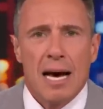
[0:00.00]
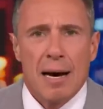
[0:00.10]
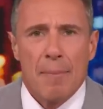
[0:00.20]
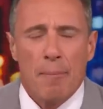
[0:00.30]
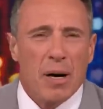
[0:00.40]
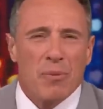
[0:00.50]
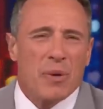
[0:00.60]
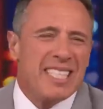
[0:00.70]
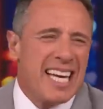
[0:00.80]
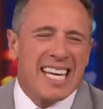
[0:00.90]
But we
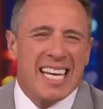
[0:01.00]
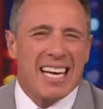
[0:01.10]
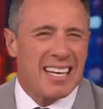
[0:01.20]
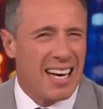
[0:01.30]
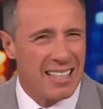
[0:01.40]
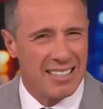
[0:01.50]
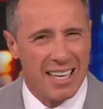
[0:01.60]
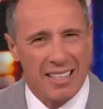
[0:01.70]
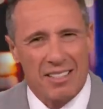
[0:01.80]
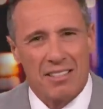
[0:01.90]
take it out of
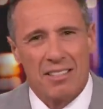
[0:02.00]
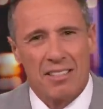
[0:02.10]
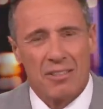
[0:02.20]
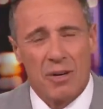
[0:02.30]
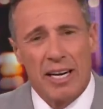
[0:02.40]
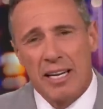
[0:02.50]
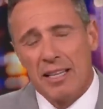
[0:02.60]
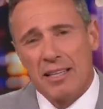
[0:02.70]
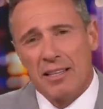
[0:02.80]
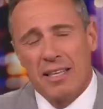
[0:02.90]
context, right? And
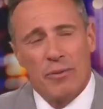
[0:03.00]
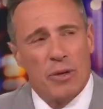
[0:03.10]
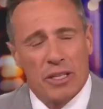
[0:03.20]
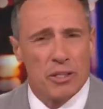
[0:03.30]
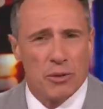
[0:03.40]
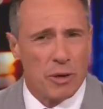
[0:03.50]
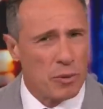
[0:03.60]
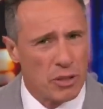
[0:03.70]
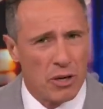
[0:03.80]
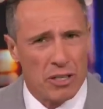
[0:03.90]
then the real issue that we're
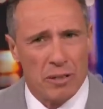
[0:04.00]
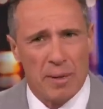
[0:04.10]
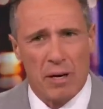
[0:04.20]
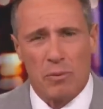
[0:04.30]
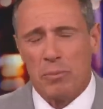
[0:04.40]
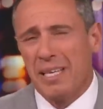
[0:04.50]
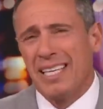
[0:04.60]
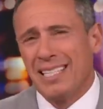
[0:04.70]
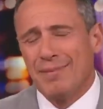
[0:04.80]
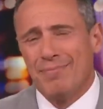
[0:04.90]
talking about will
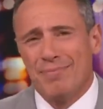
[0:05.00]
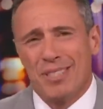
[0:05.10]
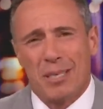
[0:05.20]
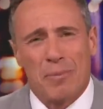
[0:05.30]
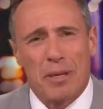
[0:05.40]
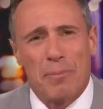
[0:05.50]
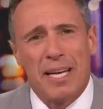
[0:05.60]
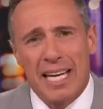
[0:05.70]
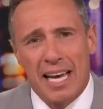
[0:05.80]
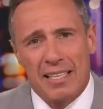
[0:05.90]
be something
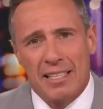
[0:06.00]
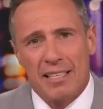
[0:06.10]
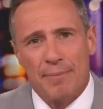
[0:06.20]
petty ante.